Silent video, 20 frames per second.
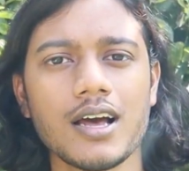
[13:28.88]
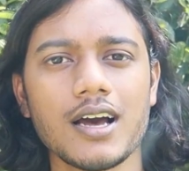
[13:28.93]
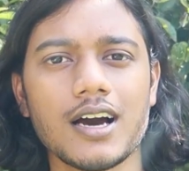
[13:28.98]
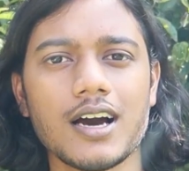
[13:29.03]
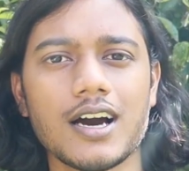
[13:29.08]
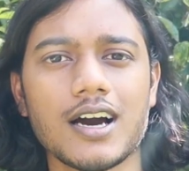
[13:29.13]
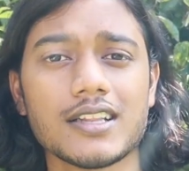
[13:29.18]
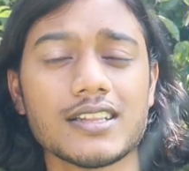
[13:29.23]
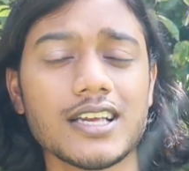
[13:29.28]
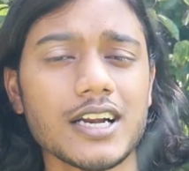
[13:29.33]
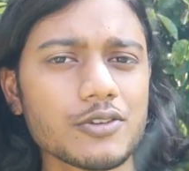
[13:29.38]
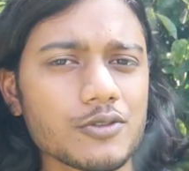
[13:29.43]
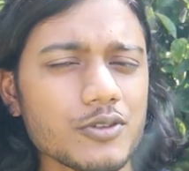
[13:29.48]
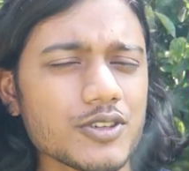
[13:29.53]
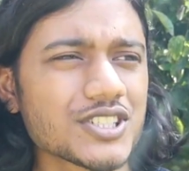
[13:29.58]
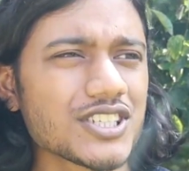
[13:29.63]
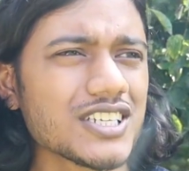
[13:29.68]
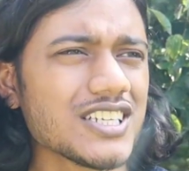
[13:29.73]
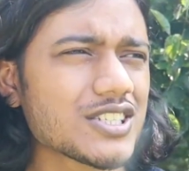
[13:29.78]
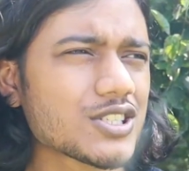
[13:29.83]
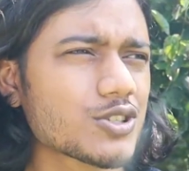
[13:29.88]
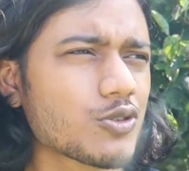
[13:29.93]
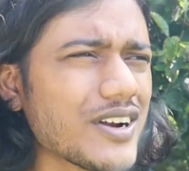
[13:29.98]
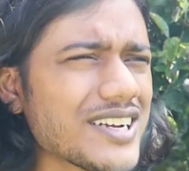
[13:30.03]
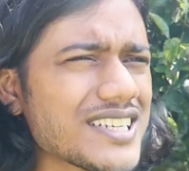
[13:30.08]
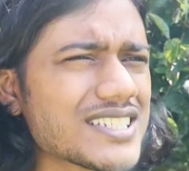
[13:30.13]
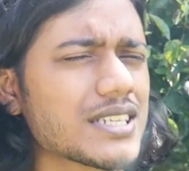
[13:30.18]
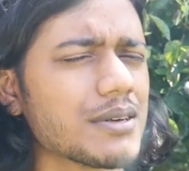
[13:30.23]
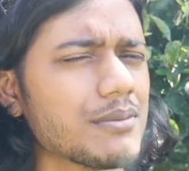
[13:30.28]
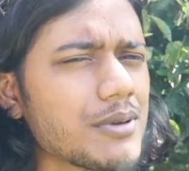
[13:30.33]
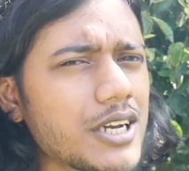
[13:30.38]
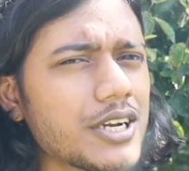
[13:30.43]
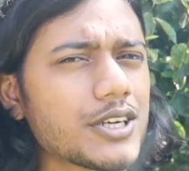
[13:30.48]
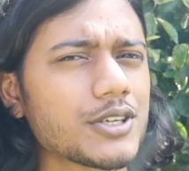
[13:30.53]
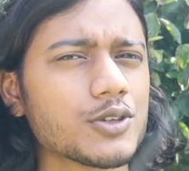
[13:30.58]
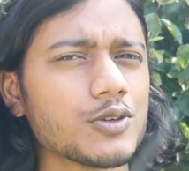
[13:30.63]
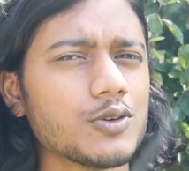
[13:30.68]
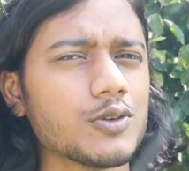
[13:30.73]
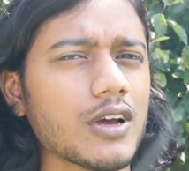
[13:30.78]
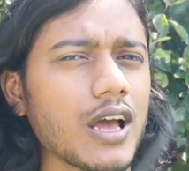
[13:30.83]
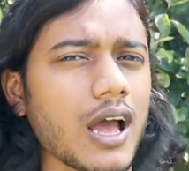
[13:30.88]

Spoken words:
That question is quite similar to,